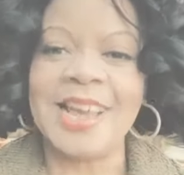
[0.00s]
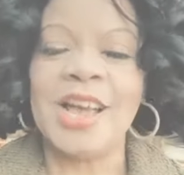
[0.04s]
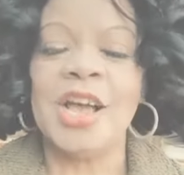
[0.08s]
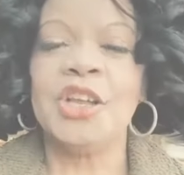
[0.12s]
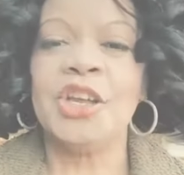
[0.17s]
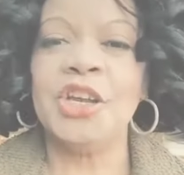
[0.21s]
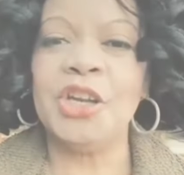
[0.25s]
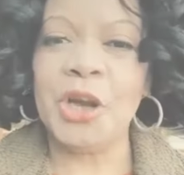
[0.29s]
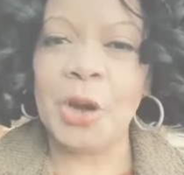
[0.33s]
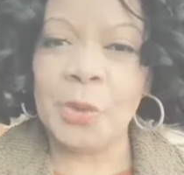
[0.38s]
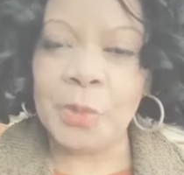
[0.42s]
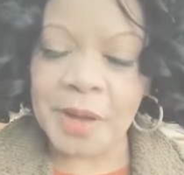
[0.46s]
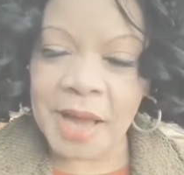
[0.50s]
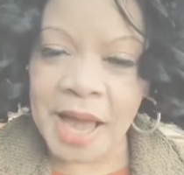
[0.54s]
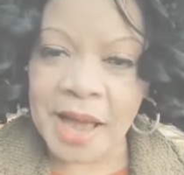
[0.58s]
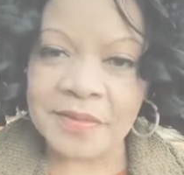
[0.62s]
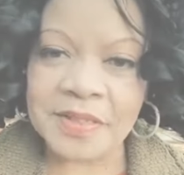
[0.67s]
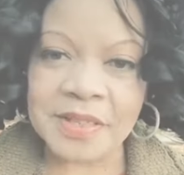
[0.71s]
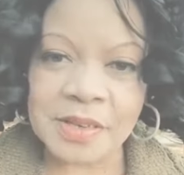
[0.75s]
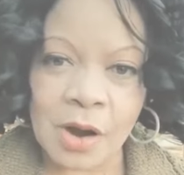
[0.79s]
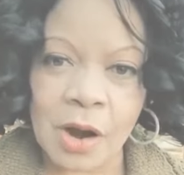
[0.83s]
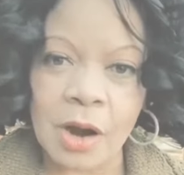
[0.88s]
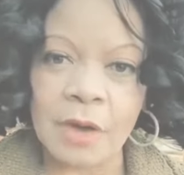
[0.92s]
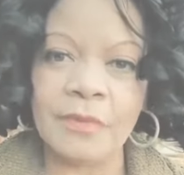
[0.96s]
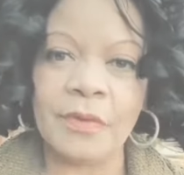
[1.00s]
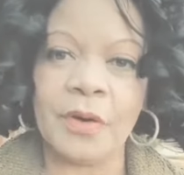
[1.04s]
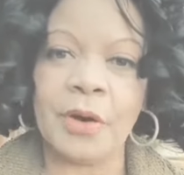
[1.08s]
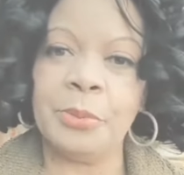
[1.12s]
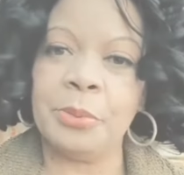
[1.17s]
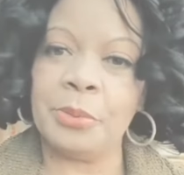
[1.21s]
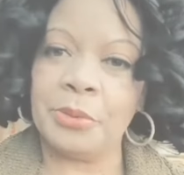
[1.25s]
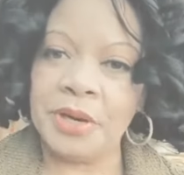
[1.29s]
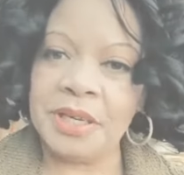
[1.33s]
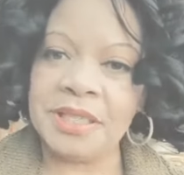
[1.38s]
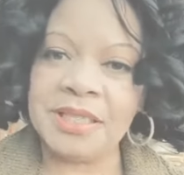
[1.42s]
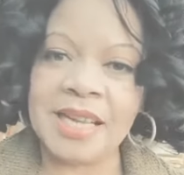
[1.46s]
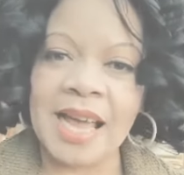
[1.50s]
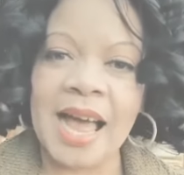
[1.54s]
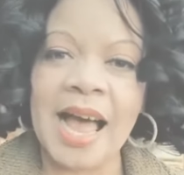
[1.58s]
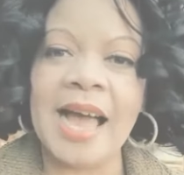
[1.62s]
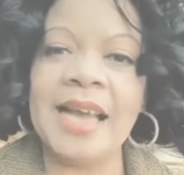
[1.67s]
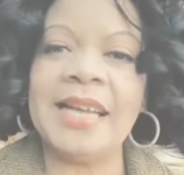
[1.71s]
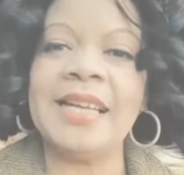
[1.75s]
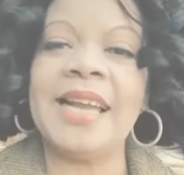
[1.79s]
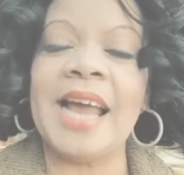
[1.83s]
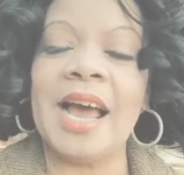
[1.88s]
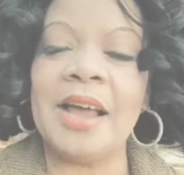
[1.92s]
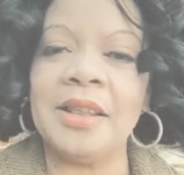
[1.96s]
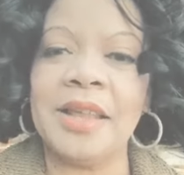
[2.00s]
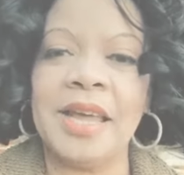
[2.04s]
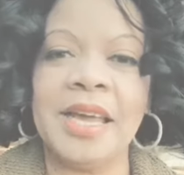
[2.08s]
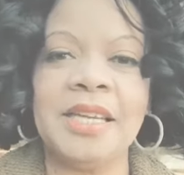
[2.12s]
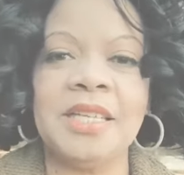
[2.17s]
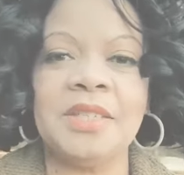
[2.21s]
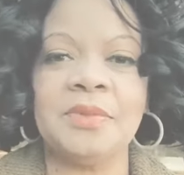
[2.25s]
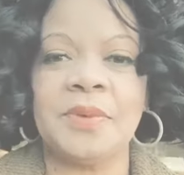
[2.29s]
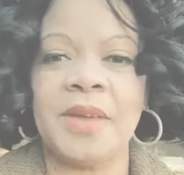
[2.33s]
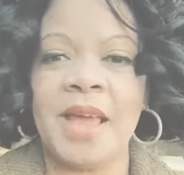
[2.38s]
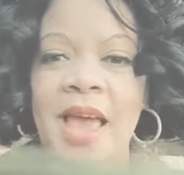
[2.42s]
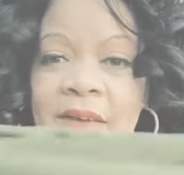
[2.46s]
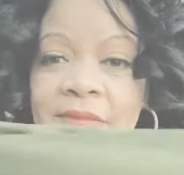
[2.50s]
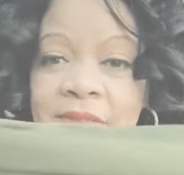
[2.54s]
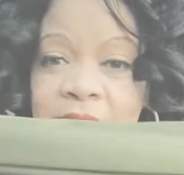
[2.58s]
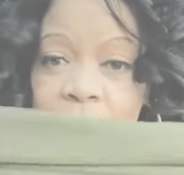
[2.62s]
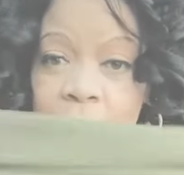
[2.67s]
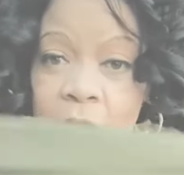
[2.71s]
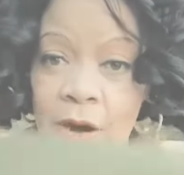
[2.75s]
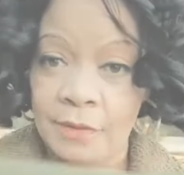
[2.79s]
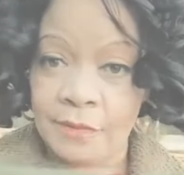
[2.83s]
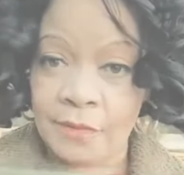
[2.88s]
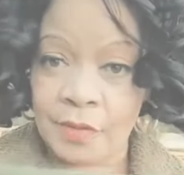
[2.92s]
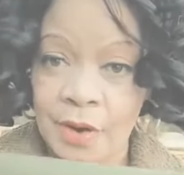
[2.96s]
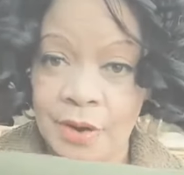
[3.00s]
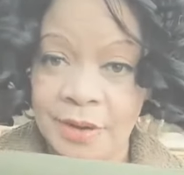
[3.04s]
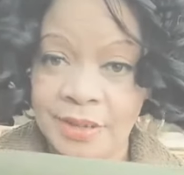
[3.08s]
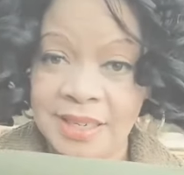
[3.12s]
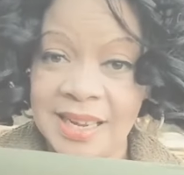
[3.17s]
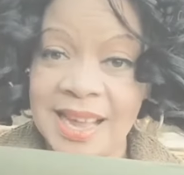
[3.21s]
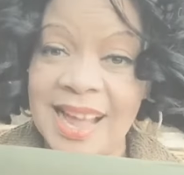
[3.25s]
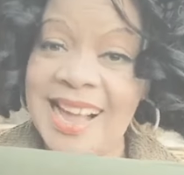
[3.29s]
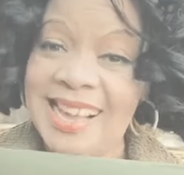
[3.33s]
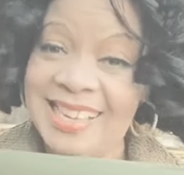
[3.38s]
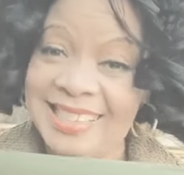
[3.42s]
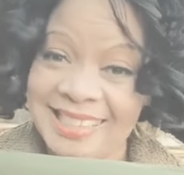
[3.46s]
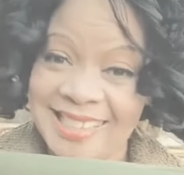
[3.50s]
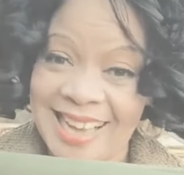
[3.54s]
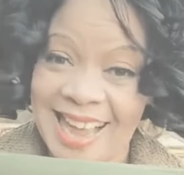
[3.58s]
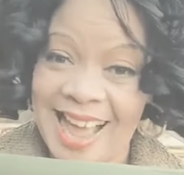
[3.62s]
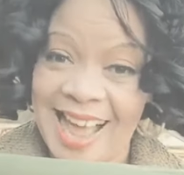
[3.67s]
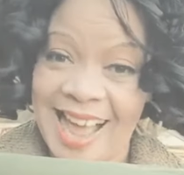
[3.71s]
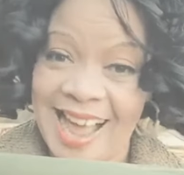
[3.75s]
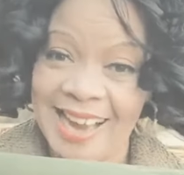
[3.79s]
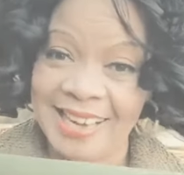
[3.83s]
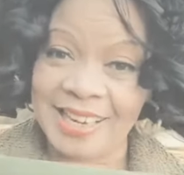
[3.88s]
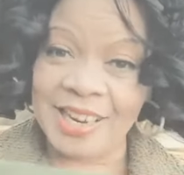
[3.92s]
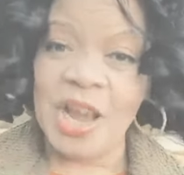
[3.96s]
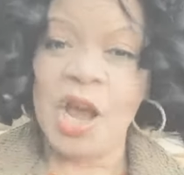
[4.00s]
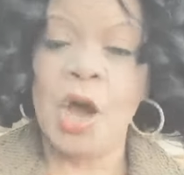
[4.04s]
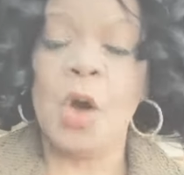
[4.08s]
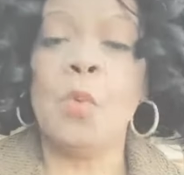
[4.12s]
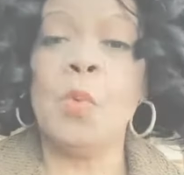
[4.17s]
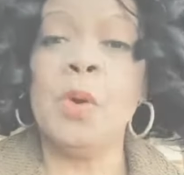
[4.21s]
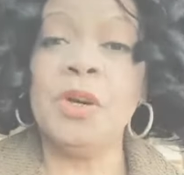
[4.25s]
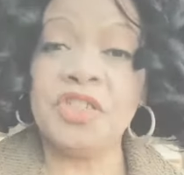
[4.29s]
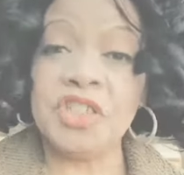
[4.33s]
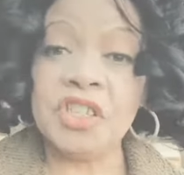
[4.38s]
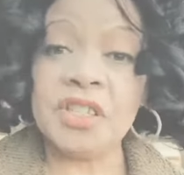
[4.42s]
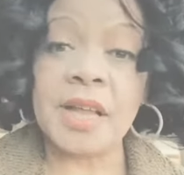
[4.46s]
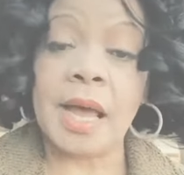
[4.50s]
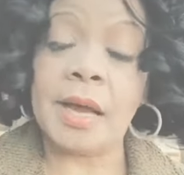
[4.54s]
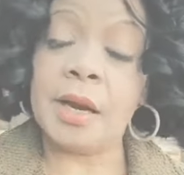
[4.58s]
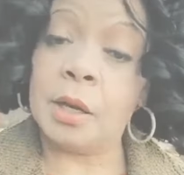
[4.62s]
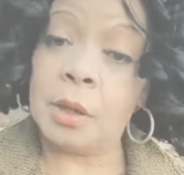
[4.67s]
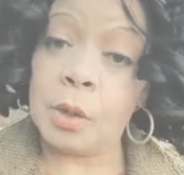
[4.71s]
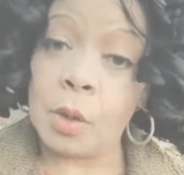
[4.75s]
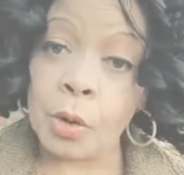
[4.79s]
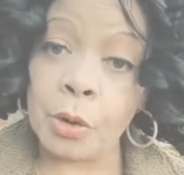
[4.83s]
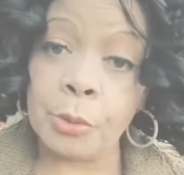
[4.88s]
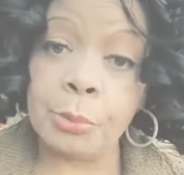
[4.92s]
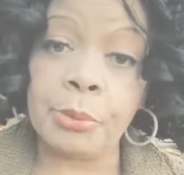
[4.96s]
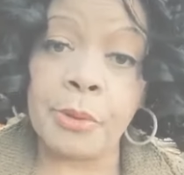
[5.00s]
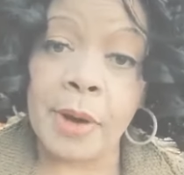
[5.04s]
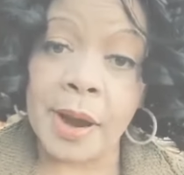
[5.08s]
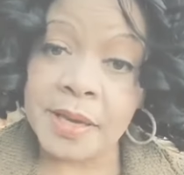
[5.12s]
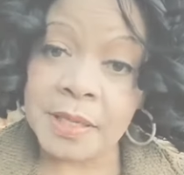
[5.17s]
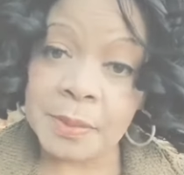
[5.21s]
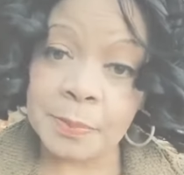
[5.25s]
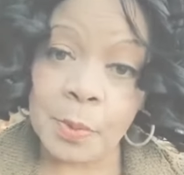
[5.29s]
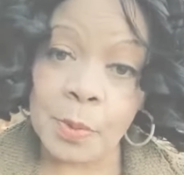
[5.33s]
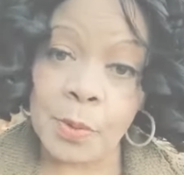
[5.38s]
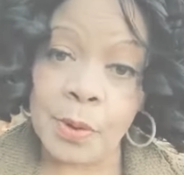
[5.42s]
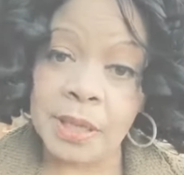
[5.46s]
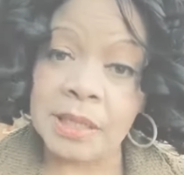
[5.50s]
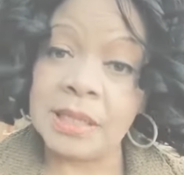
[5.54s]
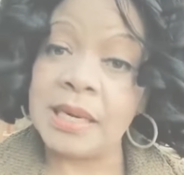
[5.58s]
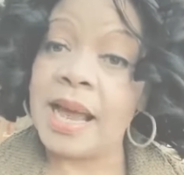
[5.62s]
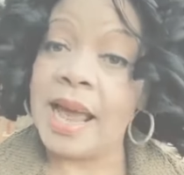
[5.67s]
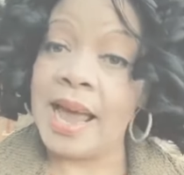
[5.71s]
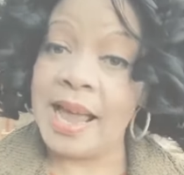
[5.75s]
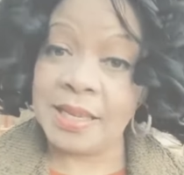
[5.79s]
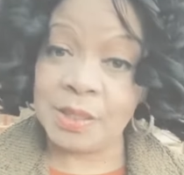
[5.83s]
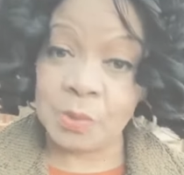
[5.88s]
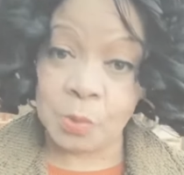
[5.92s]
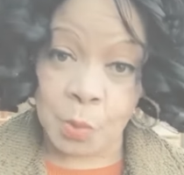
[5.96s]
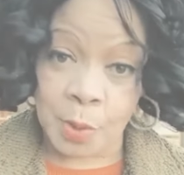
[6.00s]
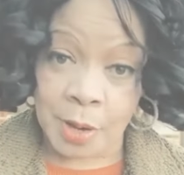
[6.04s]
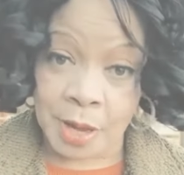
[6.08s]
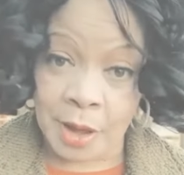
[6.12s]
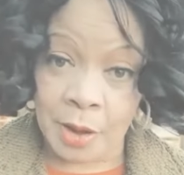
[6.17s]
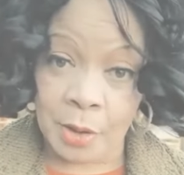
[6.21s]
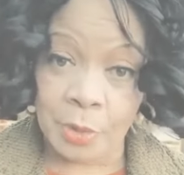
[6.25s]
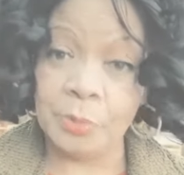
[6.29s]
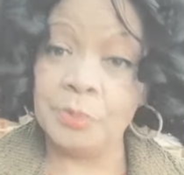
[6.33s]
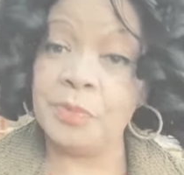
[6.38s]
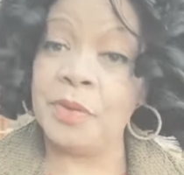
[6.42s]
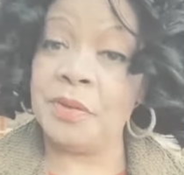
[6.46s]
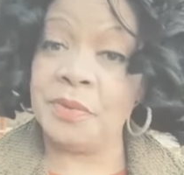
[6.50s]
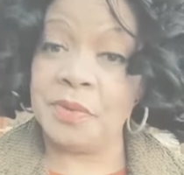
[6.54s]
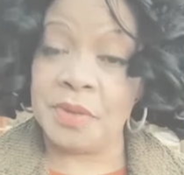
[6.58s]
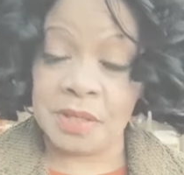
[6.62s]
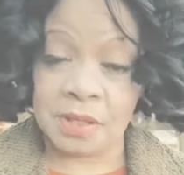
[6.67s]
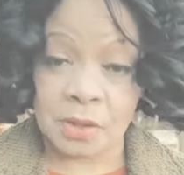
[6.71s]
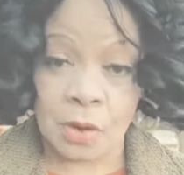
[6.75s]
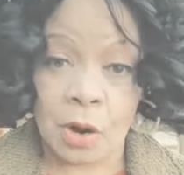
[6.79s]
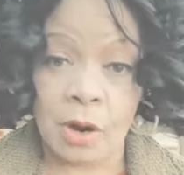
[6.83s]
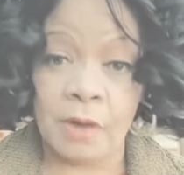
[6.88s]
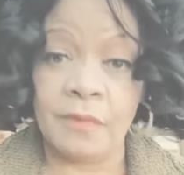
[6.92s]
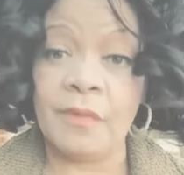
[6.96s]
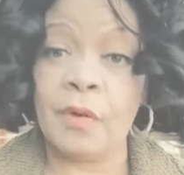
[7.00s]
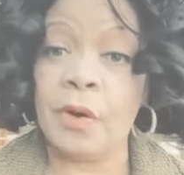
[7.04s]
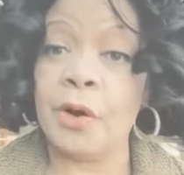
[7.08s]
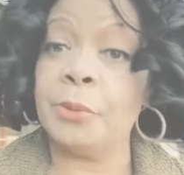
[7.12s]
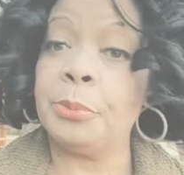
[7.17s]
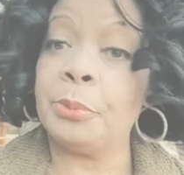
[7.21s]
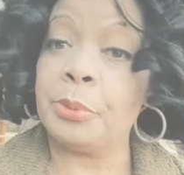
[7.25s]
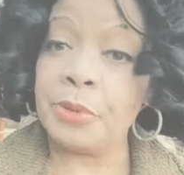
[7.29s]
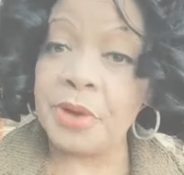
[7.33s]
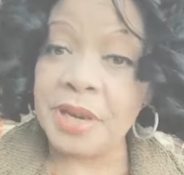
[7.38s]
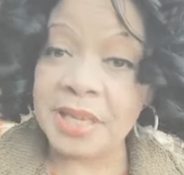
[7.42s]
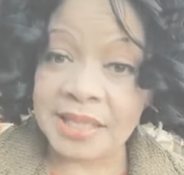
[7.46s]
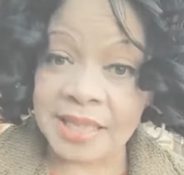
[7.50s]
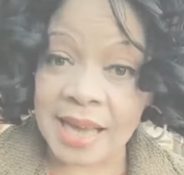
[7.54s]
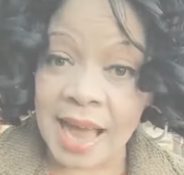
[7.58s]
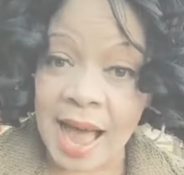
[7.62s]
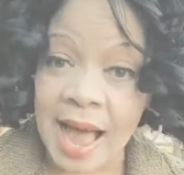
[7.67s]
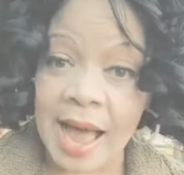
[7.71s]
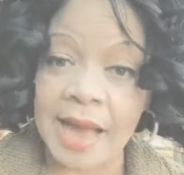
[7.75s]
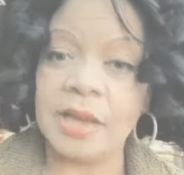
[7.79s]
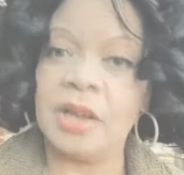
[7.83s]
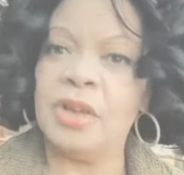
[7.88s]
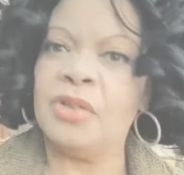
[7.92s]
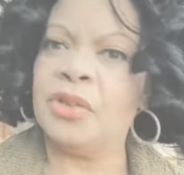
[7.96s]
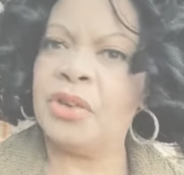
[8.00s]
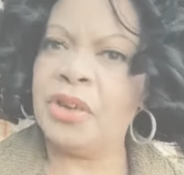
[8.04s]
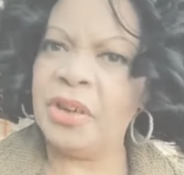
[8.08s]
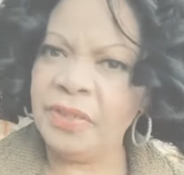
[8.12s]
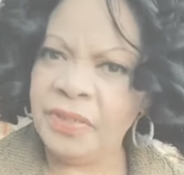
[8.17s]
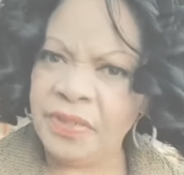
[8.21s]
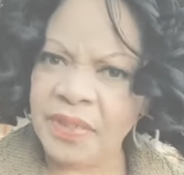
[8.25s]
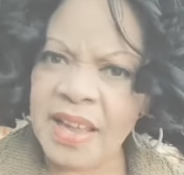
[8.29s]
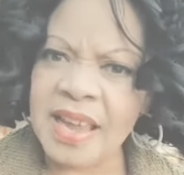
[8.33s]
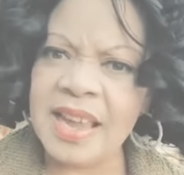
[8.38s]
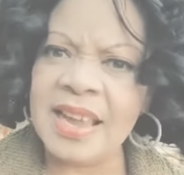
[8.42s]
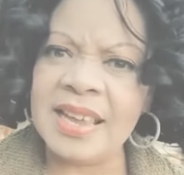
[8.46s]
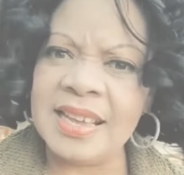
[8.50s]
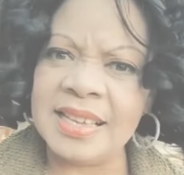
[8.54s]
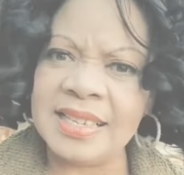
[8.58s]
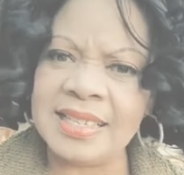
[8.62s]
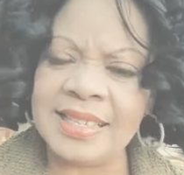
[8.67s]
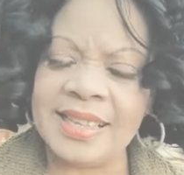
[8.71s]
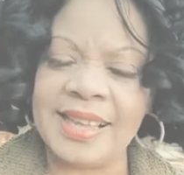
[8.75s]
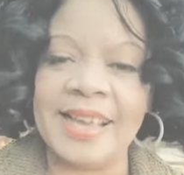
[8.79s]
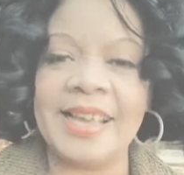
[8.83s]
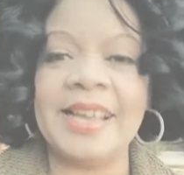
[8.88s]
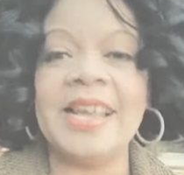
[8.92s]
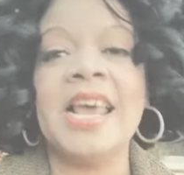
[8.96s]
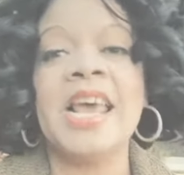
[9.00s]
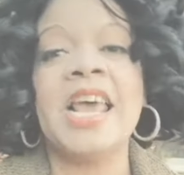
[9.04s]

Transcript: You know we have Scarf Art Pre-tied. Now ladies, we have Scarf Art Untied, which is at a lower price point as well than the Scarf Art Pre-tied. The good thing is that